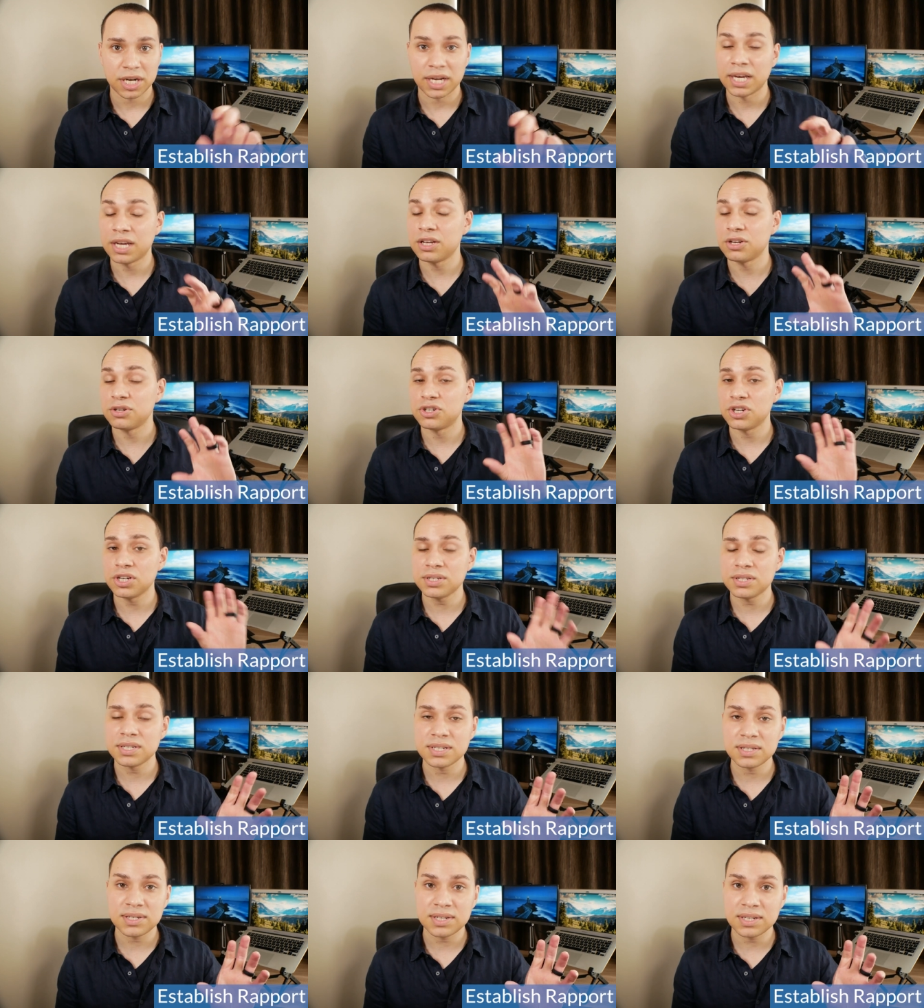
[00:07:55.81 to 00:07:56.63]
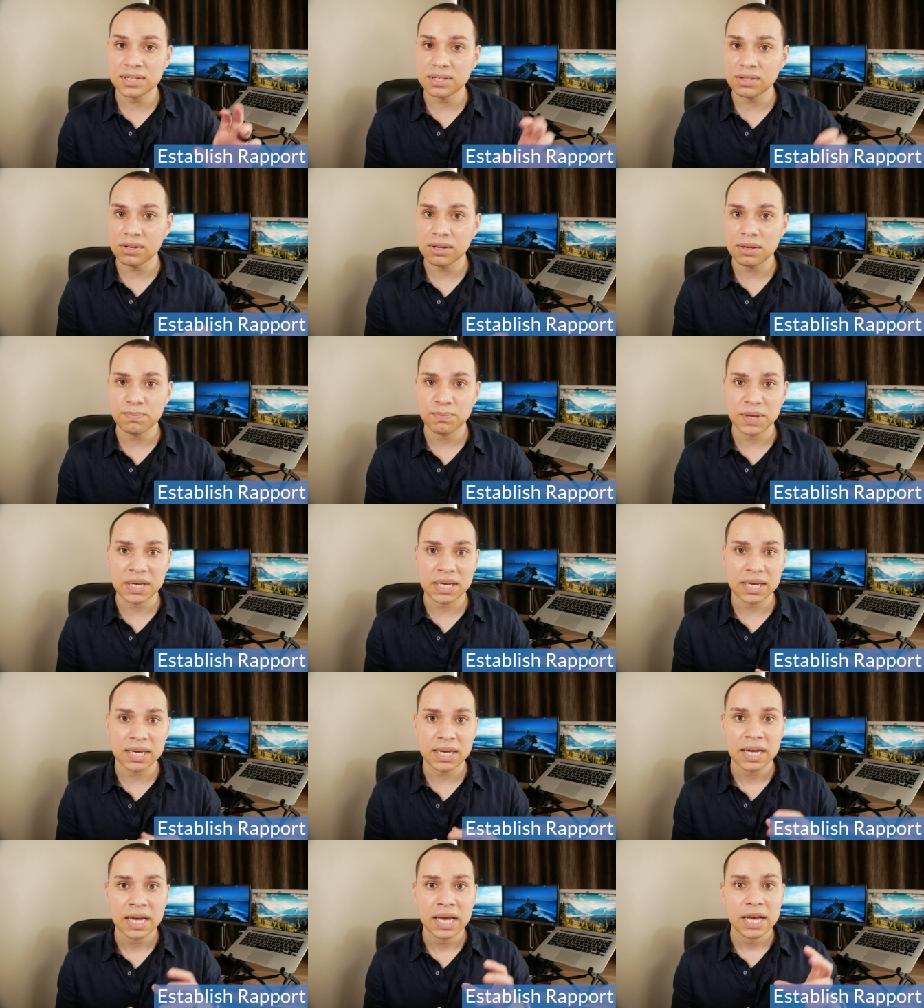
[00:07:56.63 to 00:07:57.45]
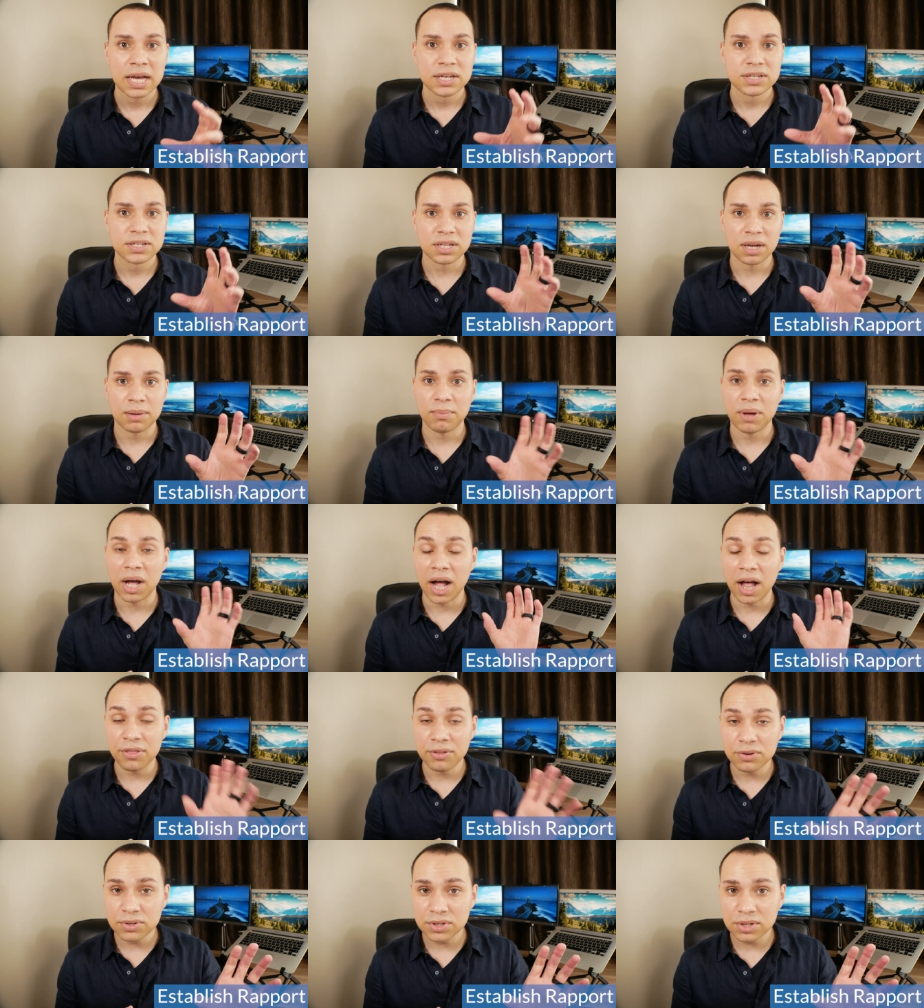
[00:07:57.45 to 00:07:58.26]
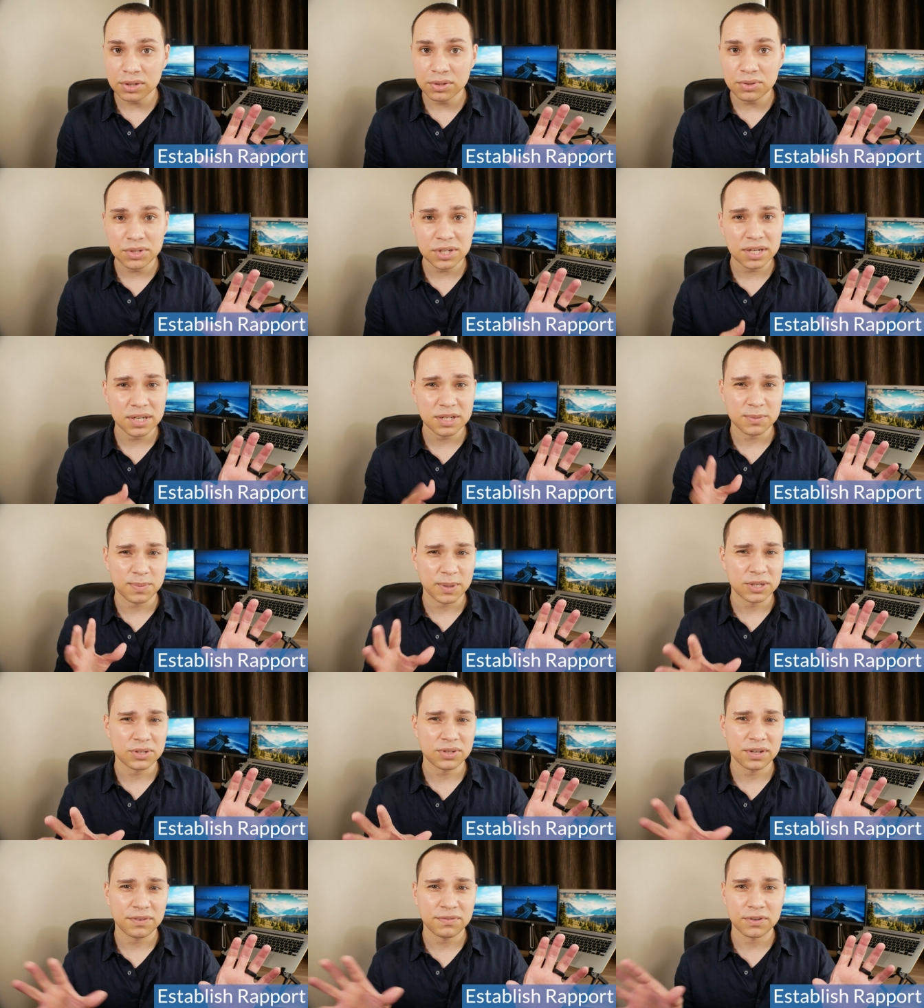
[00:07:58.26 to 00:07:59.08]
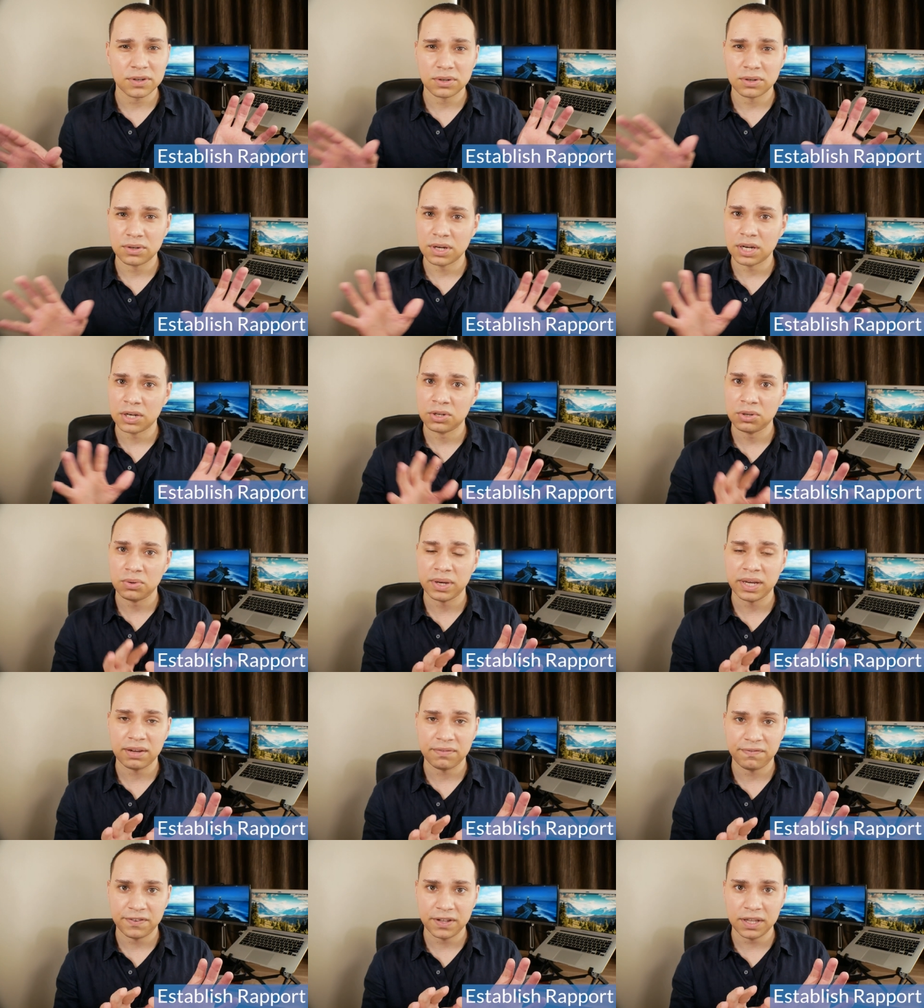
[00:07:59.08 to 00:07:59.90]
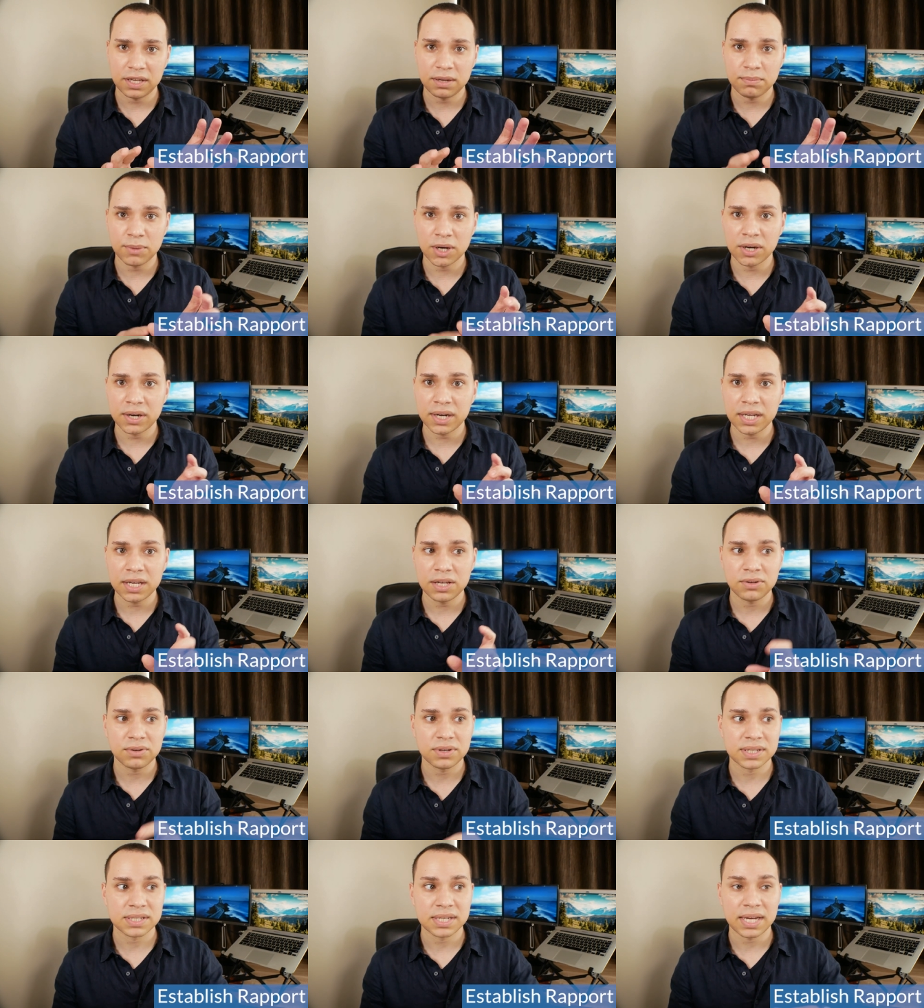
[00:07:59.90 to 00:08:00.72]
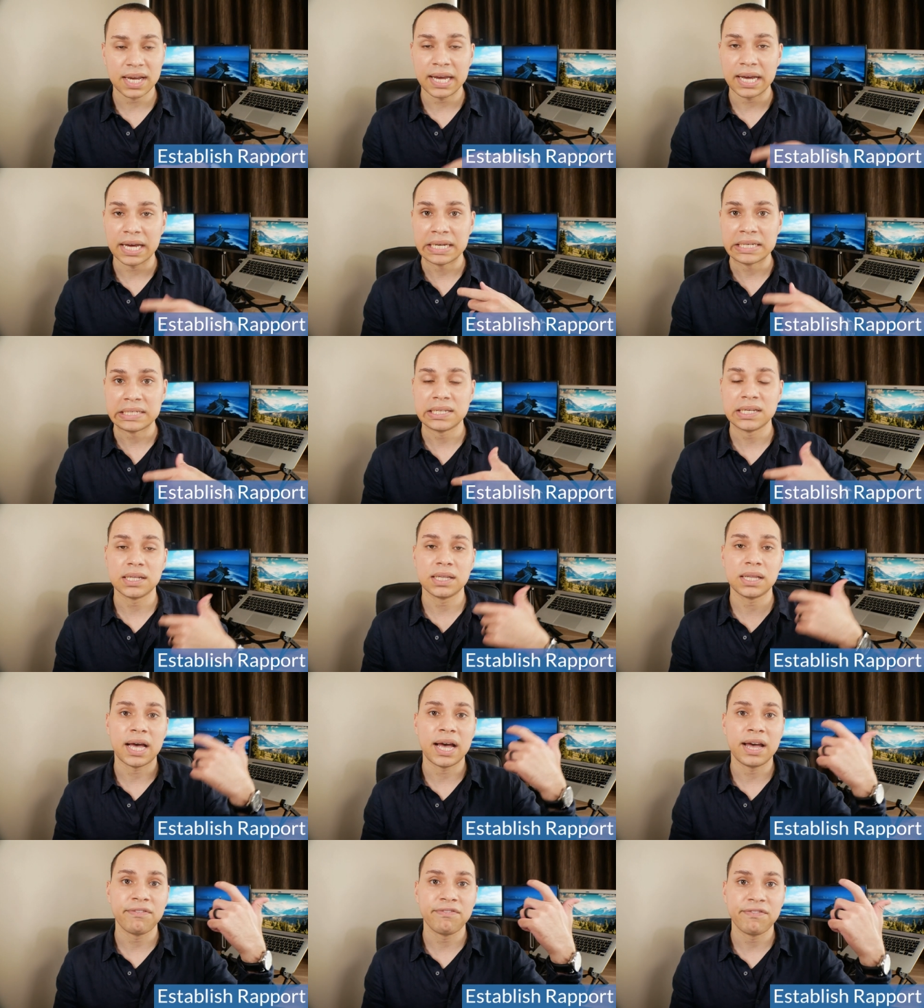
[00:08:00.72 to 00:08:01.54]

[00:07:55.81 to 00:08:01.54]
It could just as easily be some other solution, especially if you're doing affiliate marketing, you could say until I